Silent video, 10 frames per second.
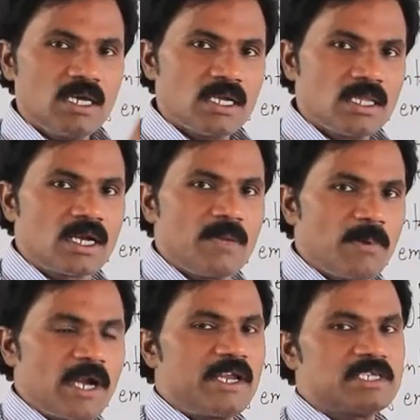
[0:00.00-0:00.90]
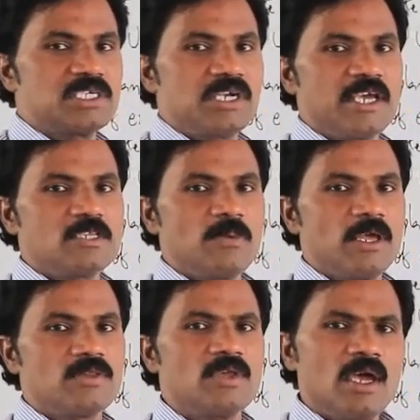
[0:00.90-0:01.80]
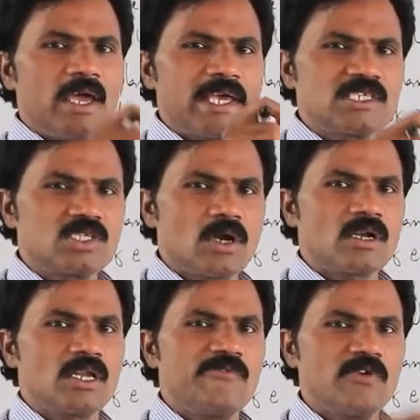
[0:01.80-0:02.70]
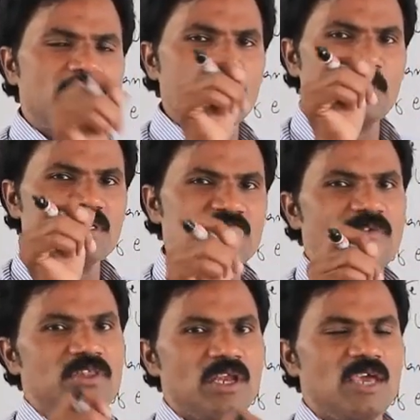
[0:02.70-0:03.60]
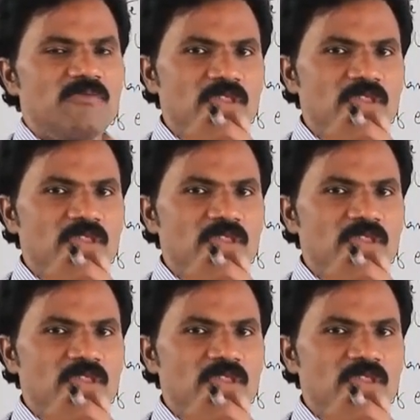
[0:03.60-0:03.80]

that implantation takes place exactly, if you want, means 7th day.